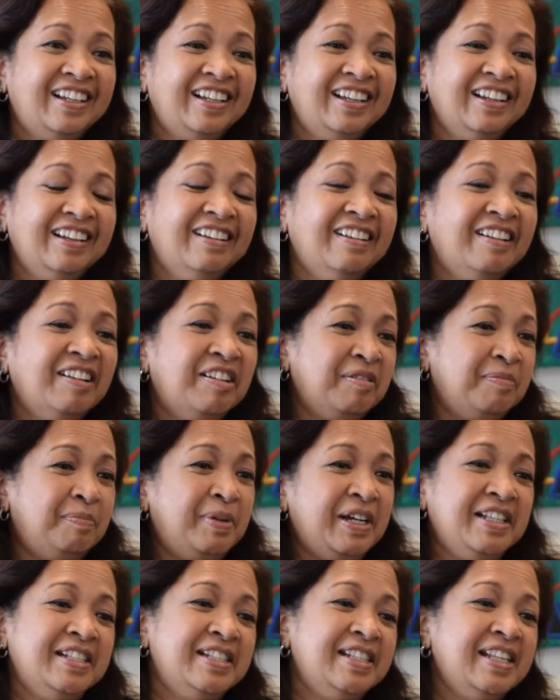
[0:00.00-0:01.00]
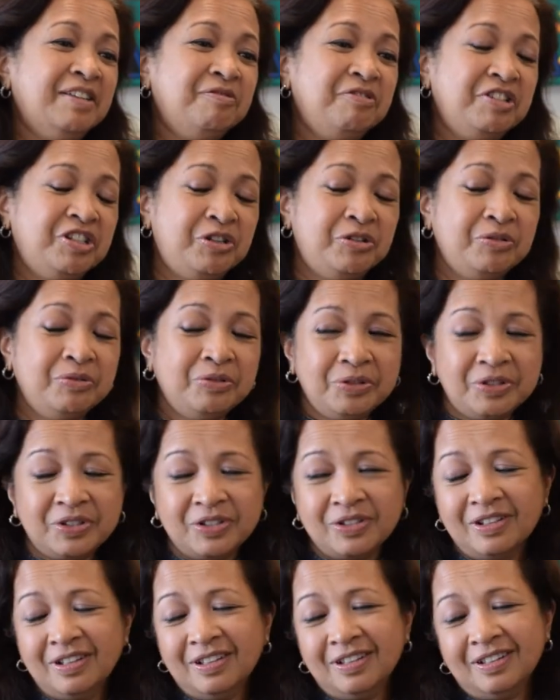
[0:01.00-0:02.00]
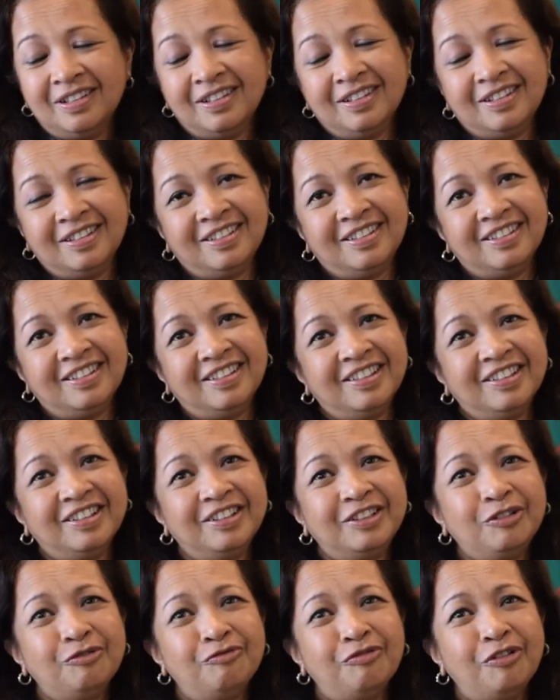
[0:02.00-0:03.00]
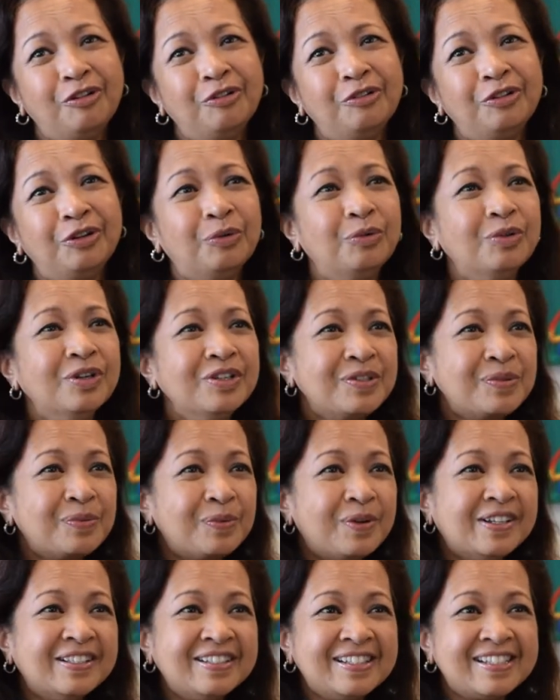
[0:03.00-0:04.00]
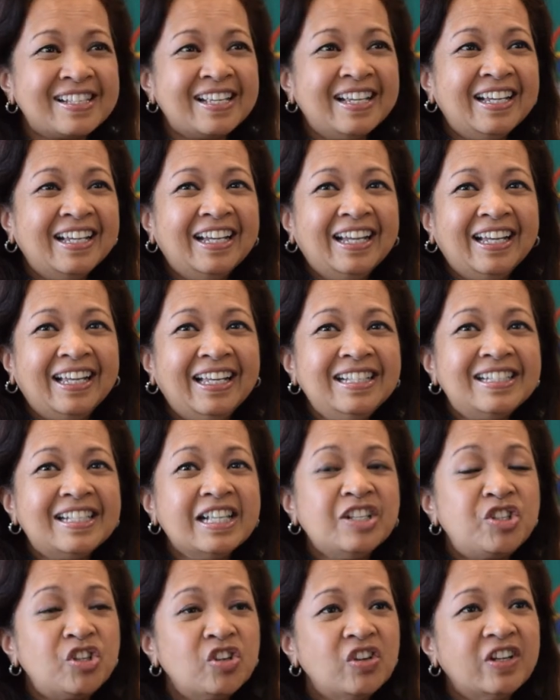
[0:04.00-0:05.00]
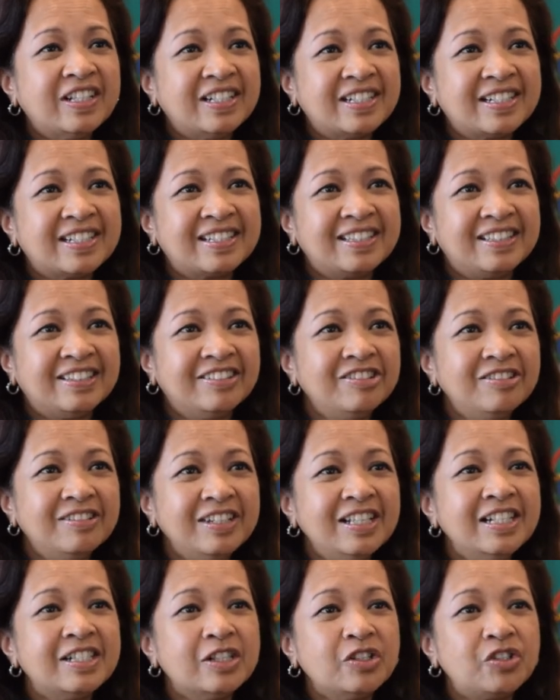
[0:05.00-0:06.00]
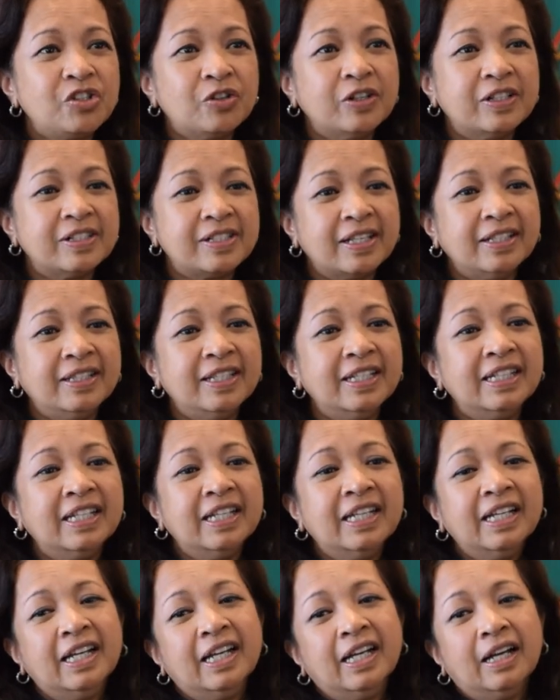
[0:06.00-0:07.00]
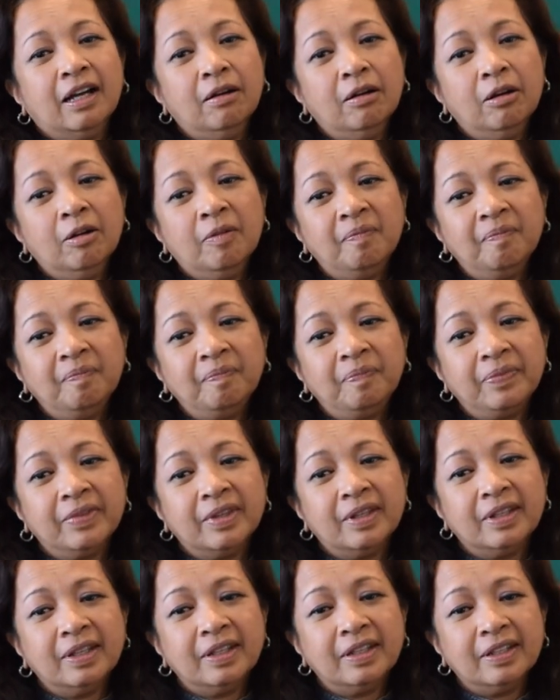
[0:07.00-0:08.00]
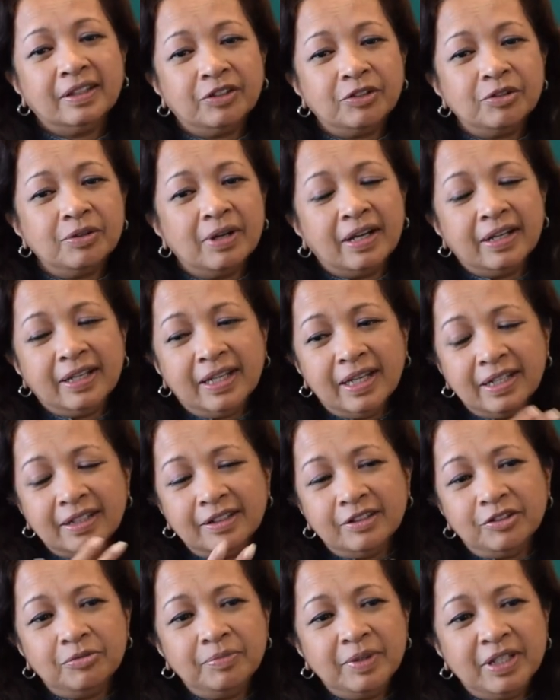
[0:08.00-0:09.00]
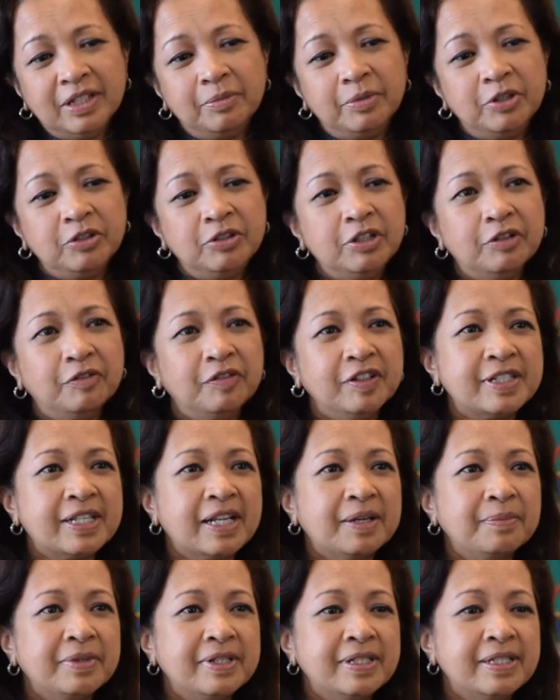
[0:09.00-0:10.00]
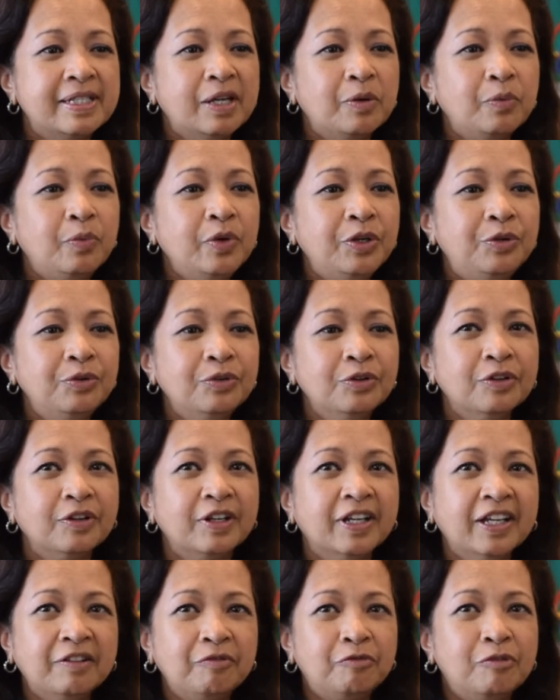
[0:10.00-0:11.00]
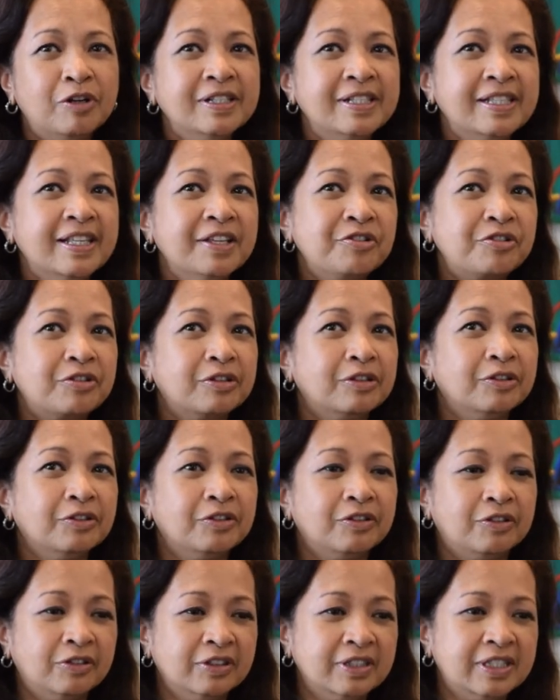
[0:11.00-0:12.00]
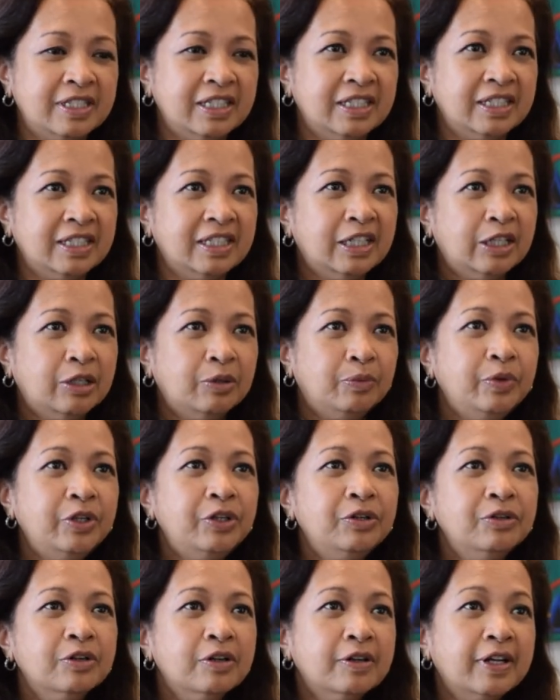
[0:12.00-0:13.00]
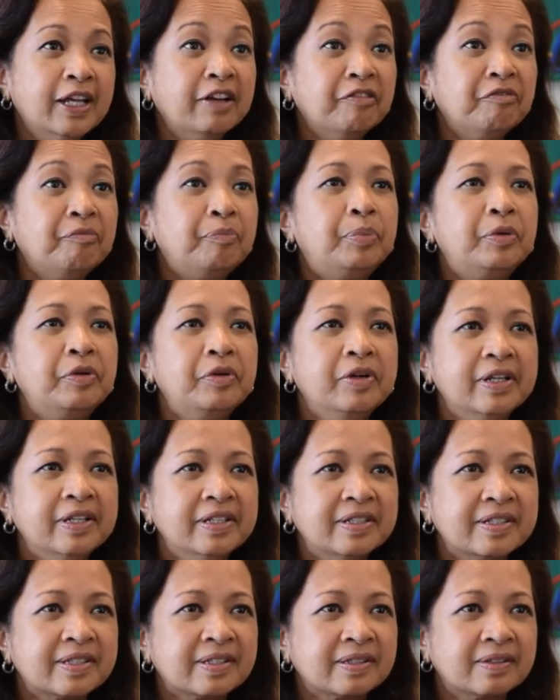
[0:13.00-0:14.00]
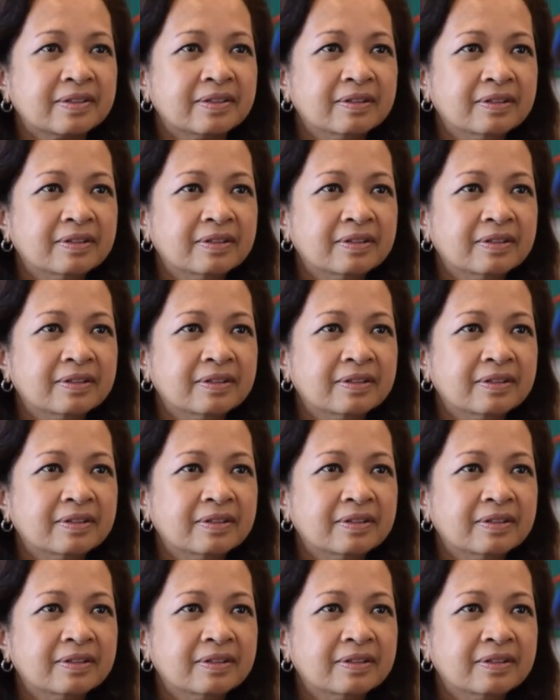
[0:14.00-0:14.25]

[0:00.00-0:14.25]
but instead we choose to follow the worst ones. It's a choice, you know, it's a choice. I think, to me, the beauty of Islam is that we do not have one central authority. We do not have priests,